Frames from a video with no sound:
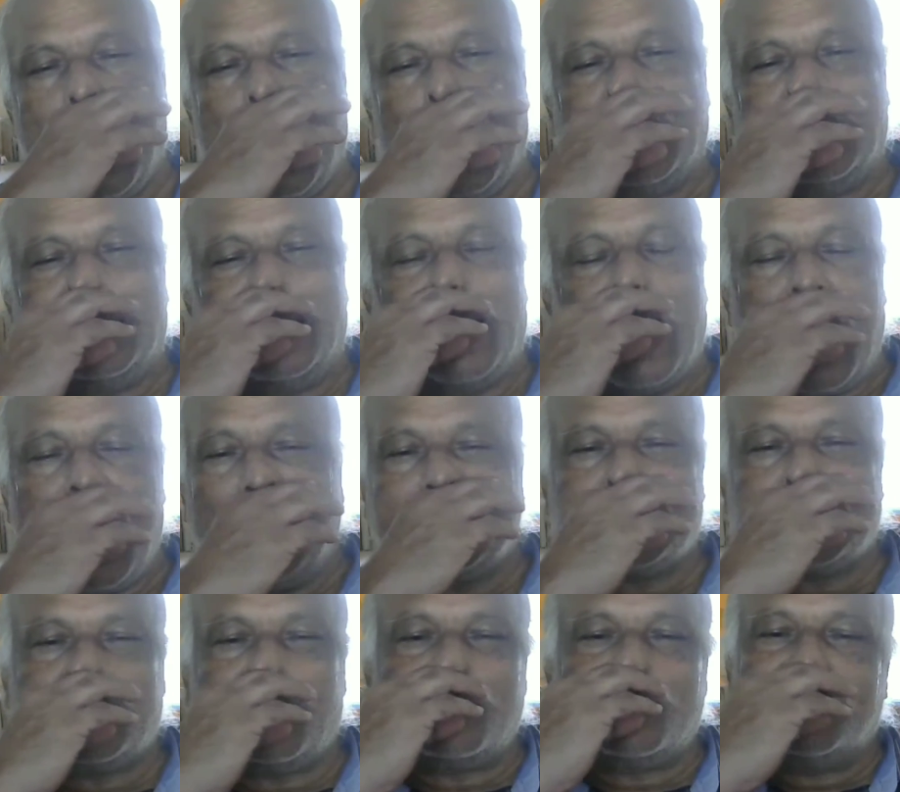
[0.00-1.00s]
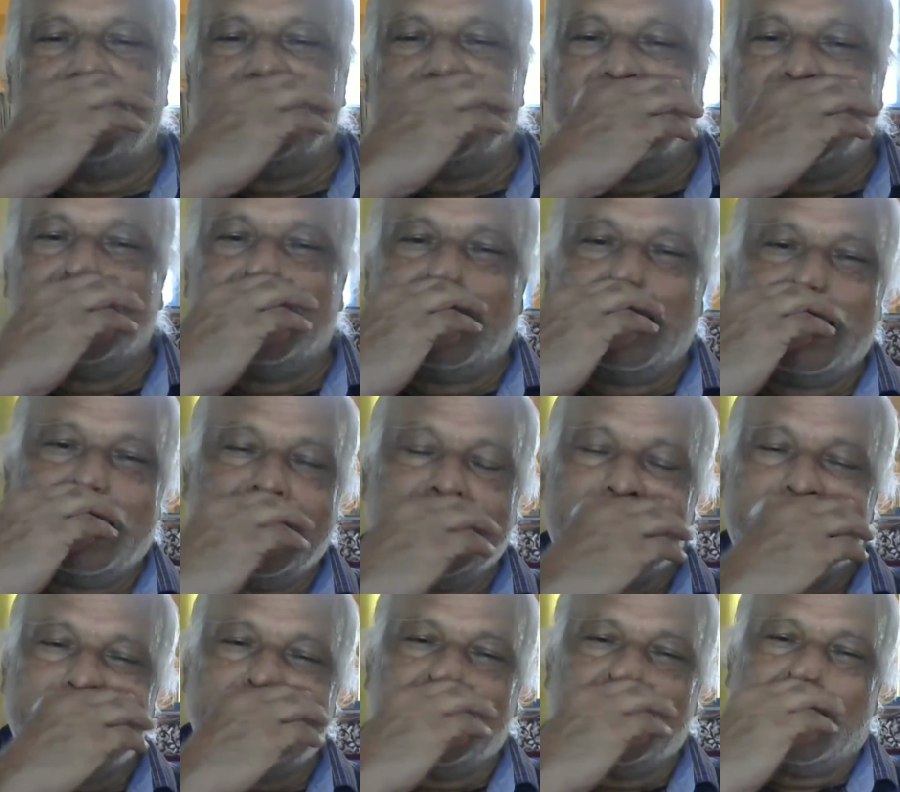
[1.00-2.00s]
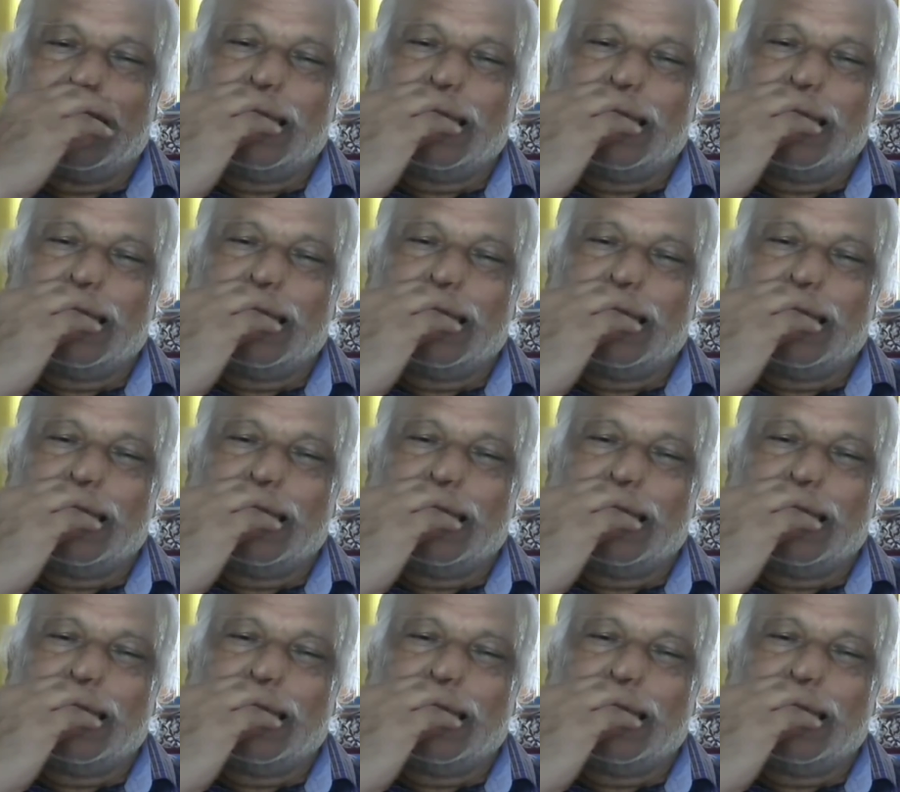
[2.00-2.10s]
The art of civil engineers,